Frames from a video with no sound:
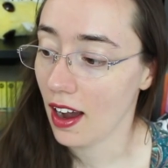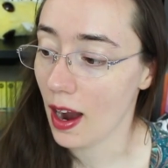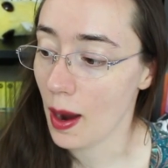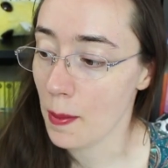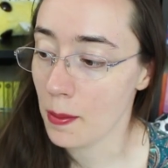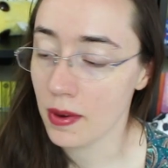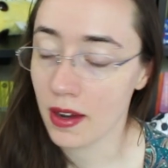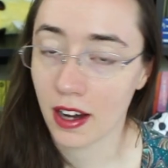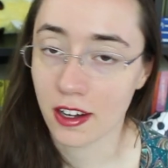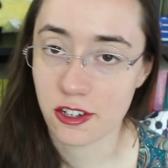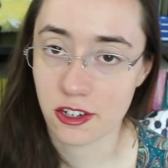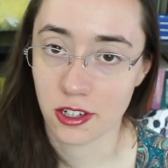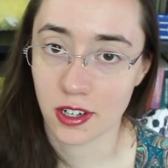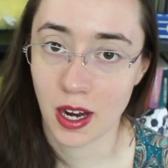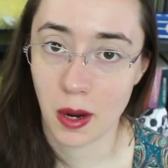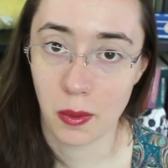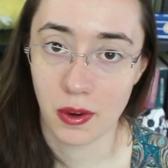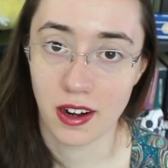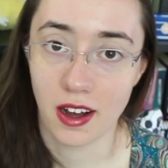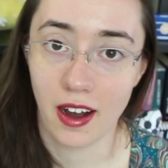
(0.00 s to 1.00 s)
I'm not sure
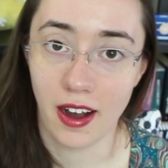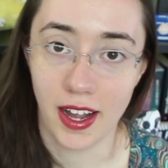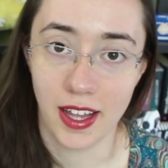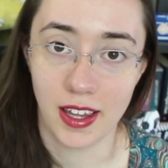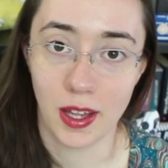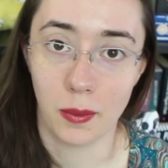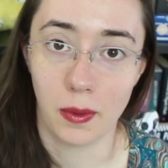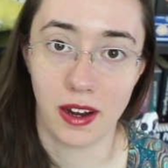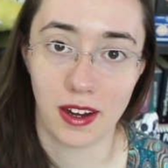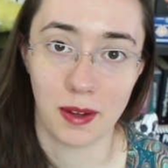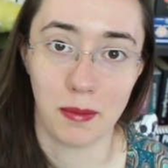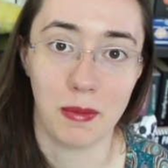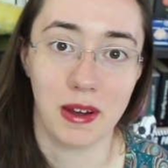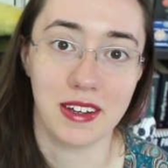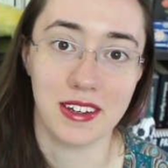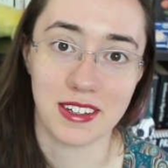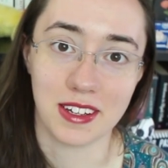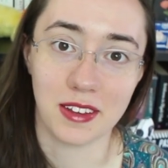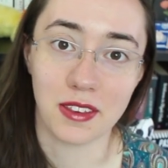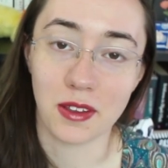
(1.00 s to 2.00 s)
I would highly
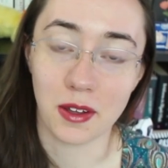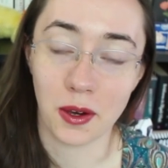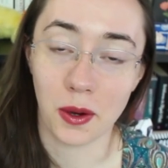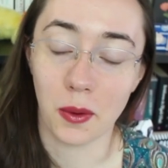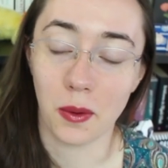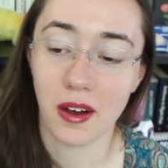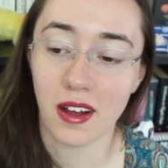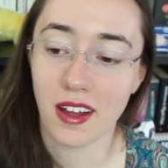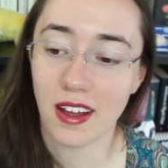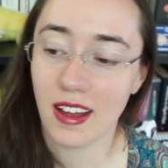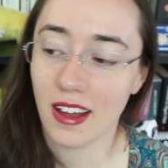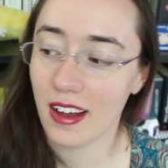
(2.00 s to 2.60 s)
recommend it though.